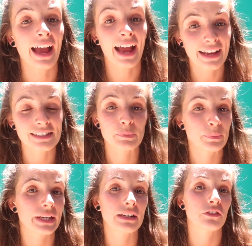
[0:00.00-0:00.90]
has
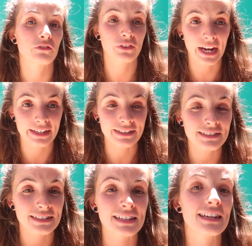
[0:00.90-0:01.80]
been
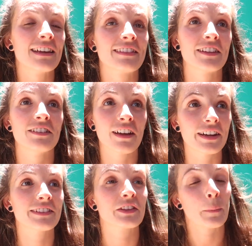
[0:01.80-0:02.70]
ranked the
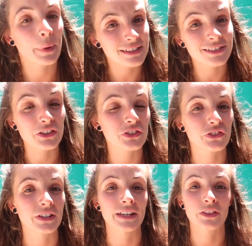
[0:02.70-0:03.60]
9th best
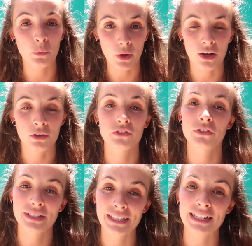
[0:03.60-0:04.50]
country in the world
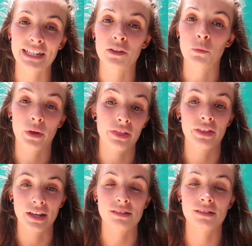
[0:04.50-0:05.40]
for dealing with
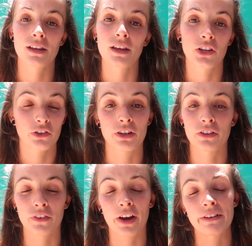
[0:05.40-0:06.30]
this
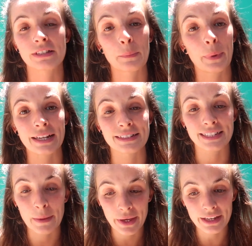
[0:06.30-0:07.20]
coronavirus
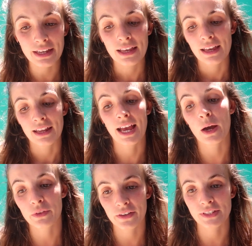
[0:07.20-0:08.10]
pandemic.
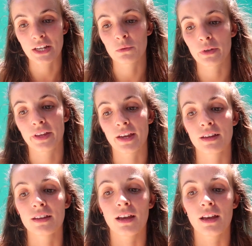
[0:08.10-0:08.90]
How they've dealt with it